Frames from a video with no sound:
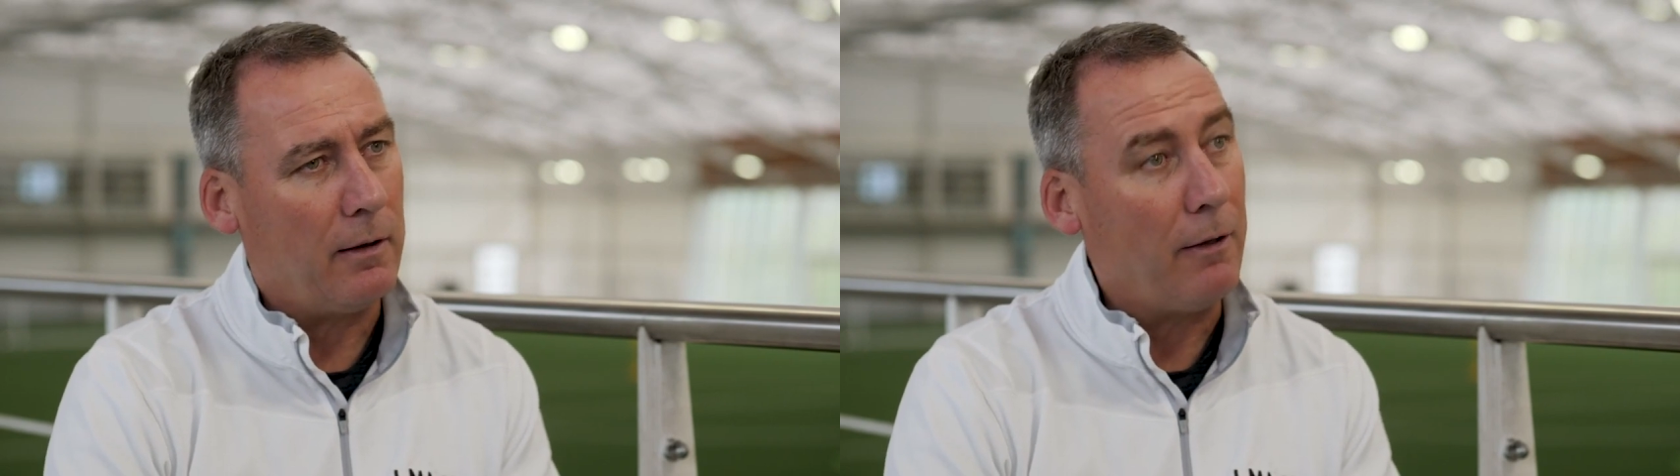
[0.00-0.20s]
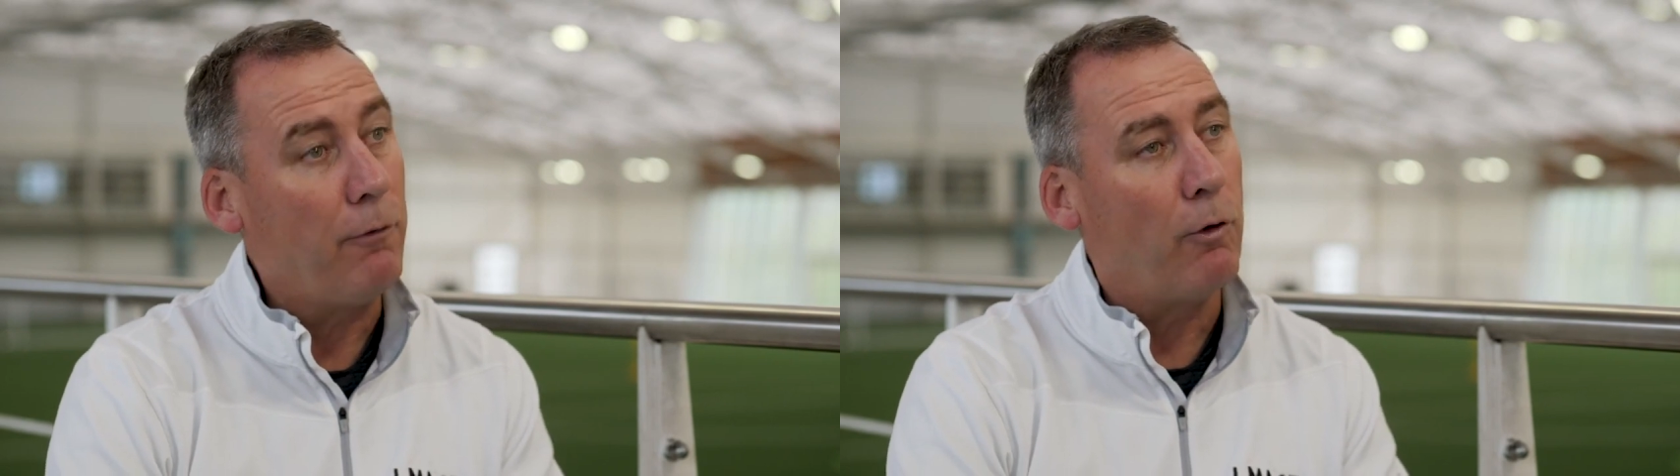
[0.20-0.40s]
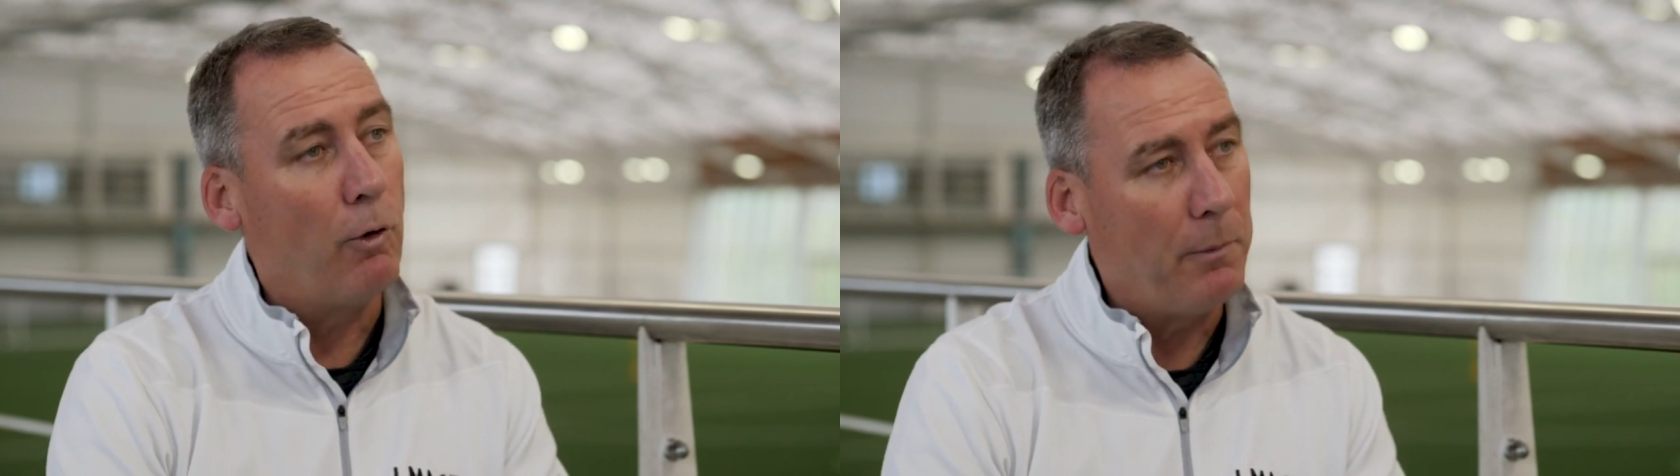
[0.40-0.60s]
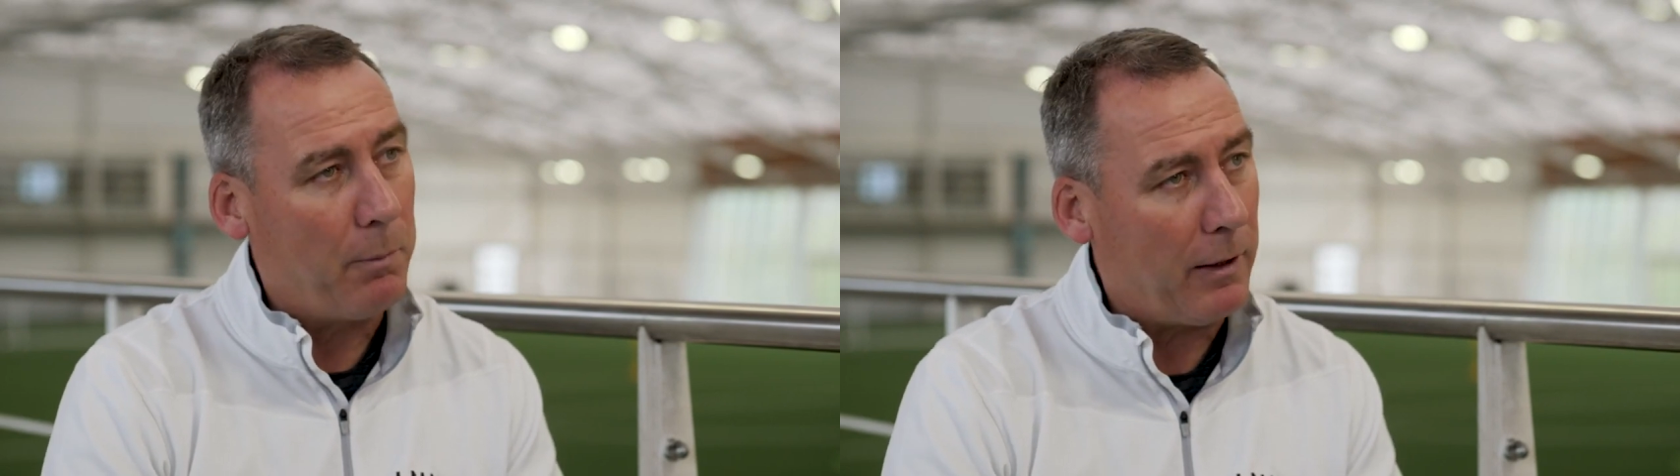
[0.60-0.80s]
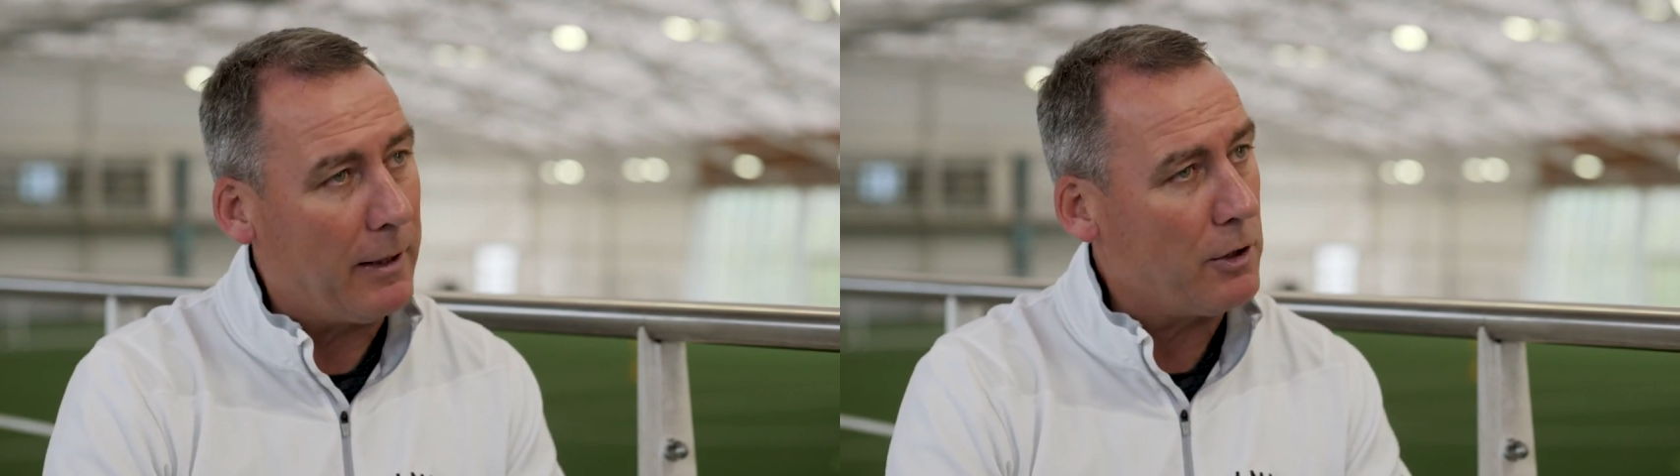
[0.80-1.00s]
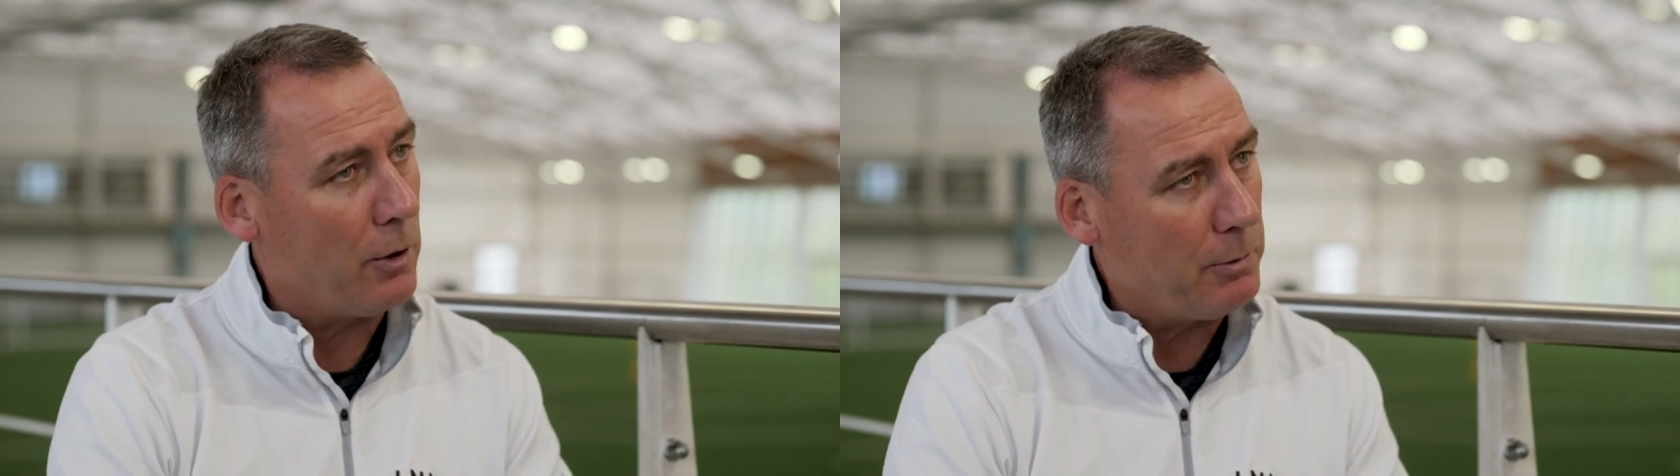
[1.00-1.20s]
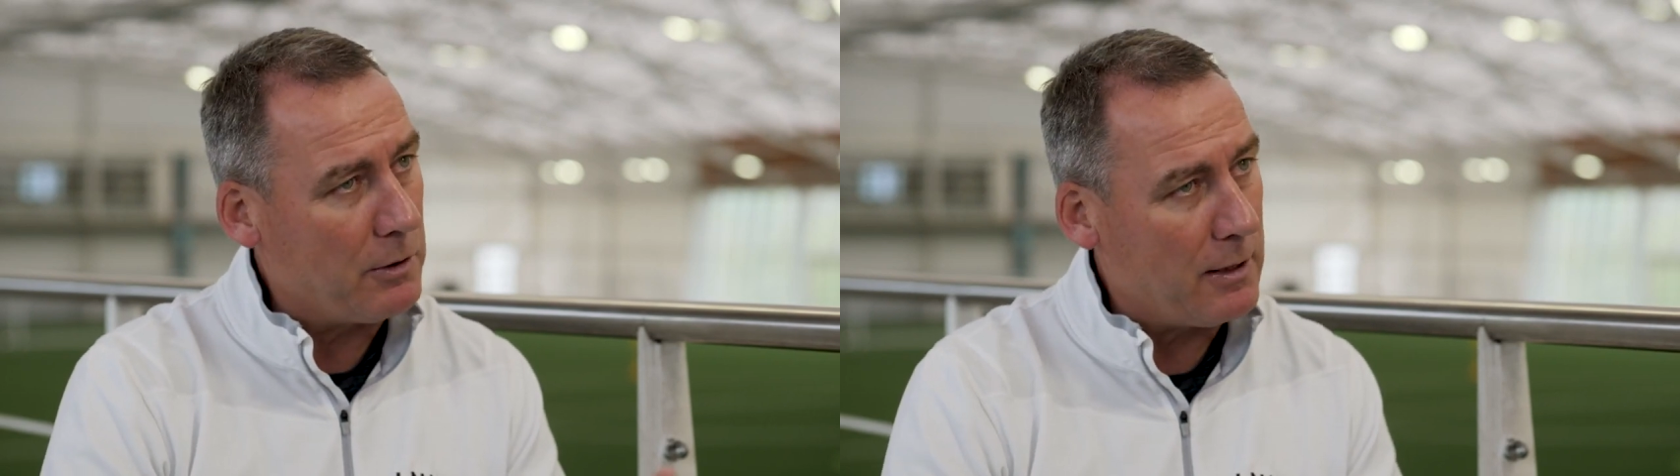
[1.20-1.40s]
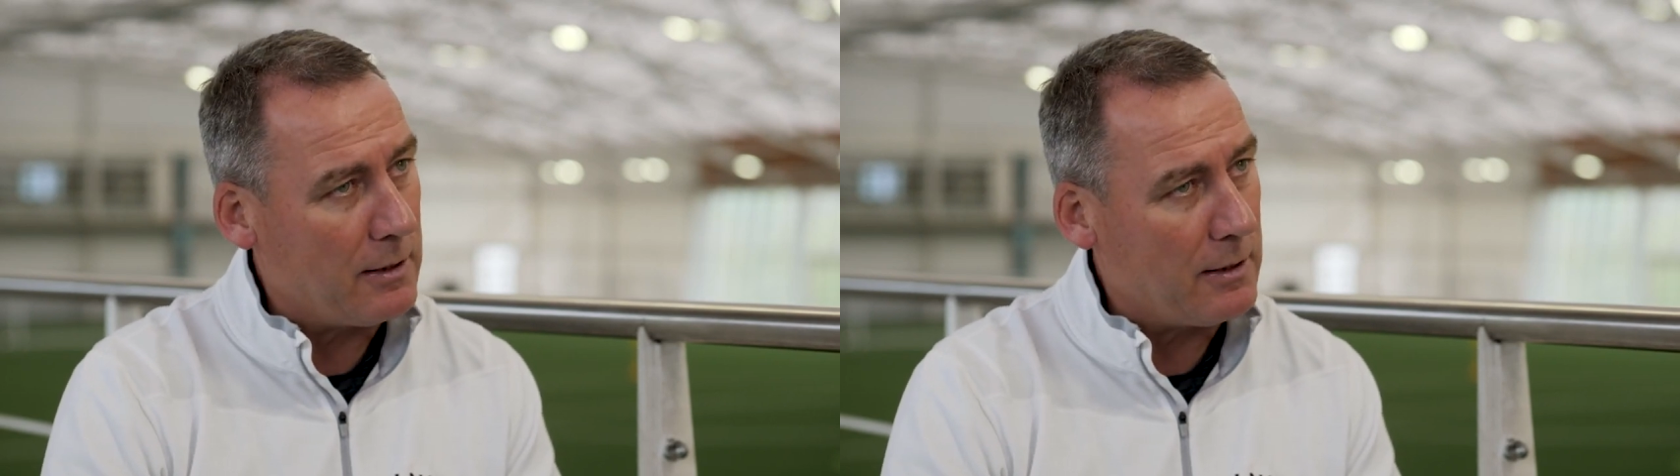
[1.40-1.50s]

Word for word: and inform the players and options.